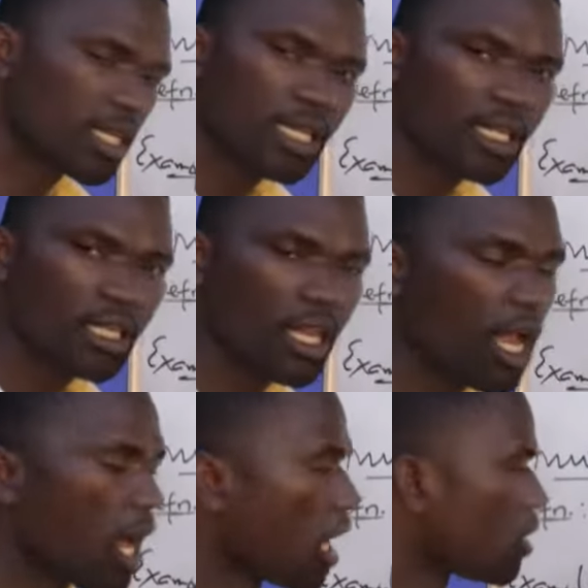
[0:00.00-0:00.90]
A,
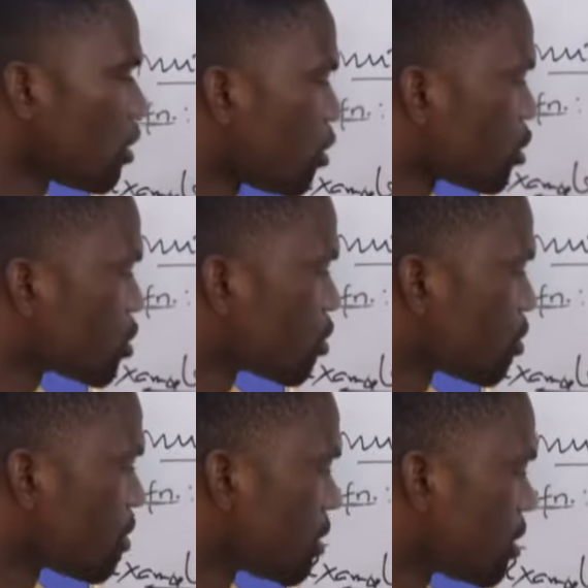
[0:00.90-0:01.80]
and also
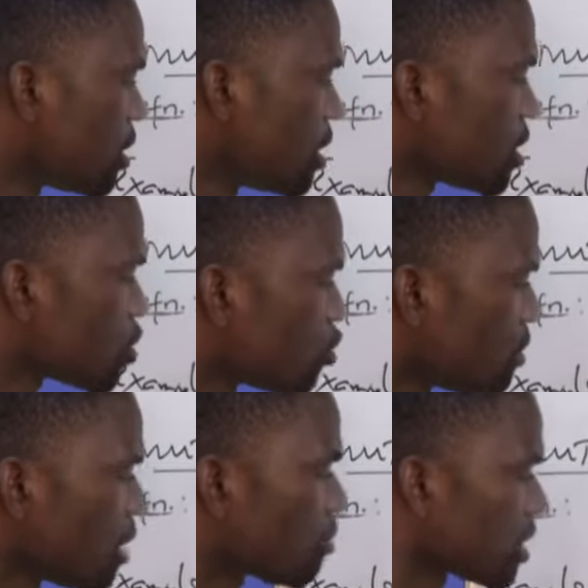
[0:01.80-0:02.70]
these two
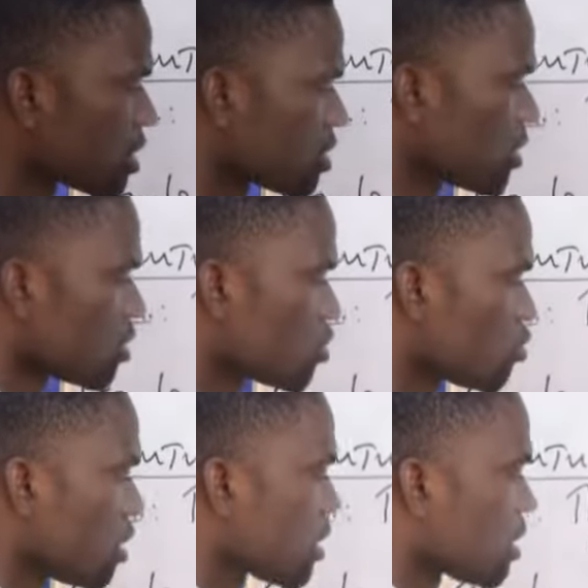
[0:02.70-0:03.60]
members
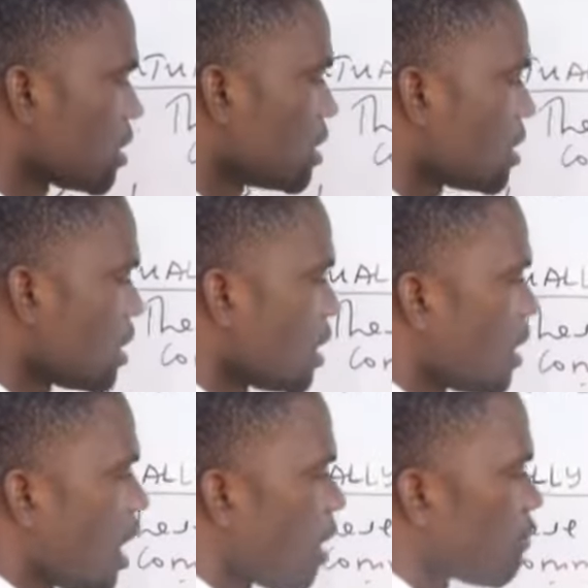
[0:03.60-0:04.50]
2 and 3
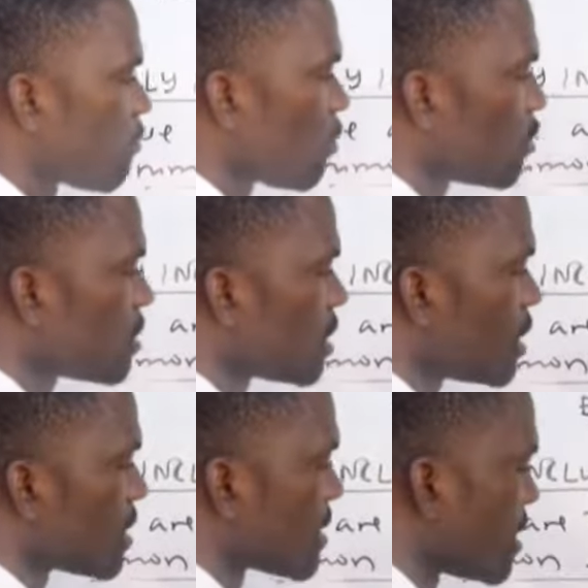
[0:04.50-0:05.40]
are found
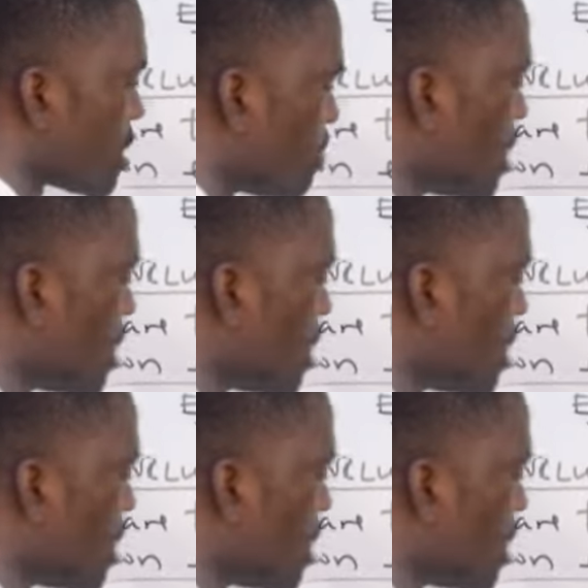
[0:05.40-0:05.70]
in set